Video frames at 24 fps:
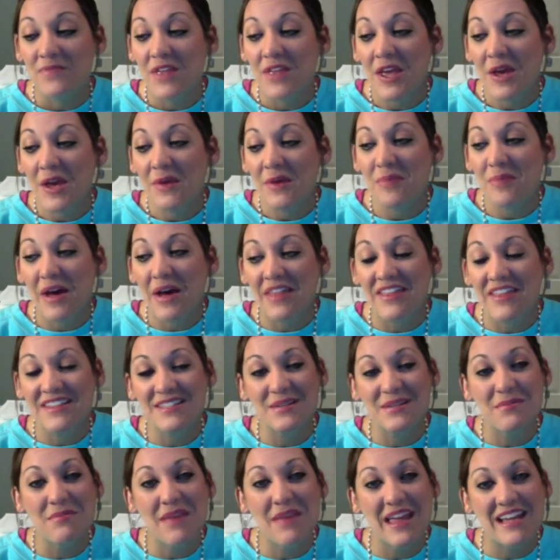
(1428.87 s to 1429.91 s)
by this
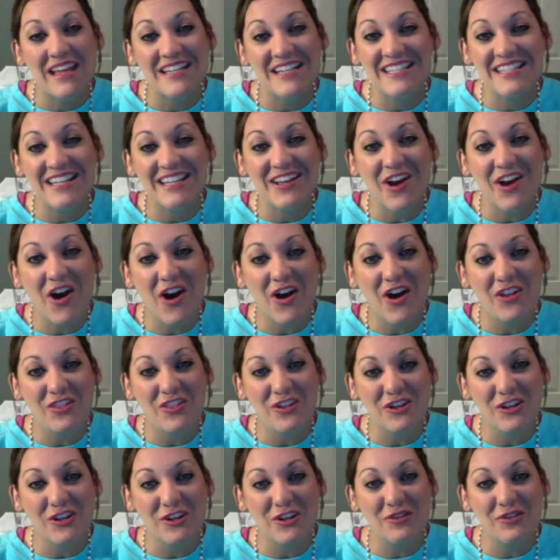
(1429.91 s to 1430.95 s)
amazing
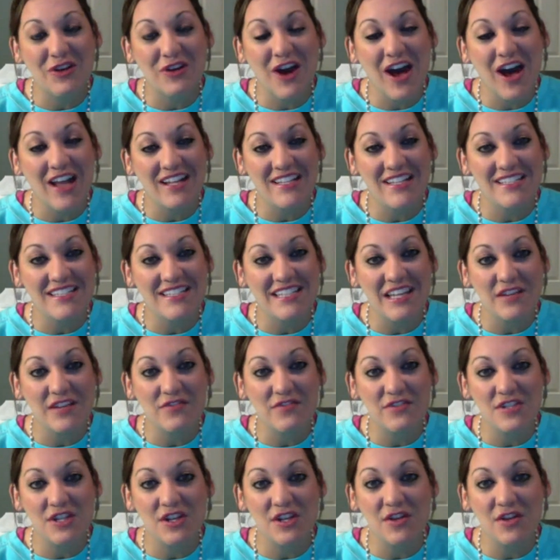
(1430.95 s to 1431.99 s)
author who God has
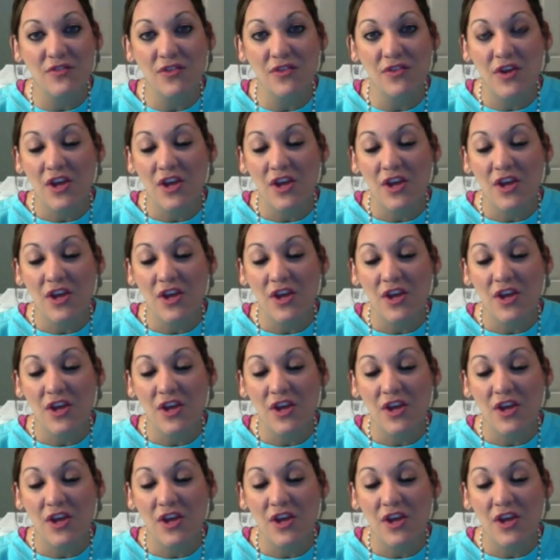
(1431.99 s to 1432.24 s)
gifted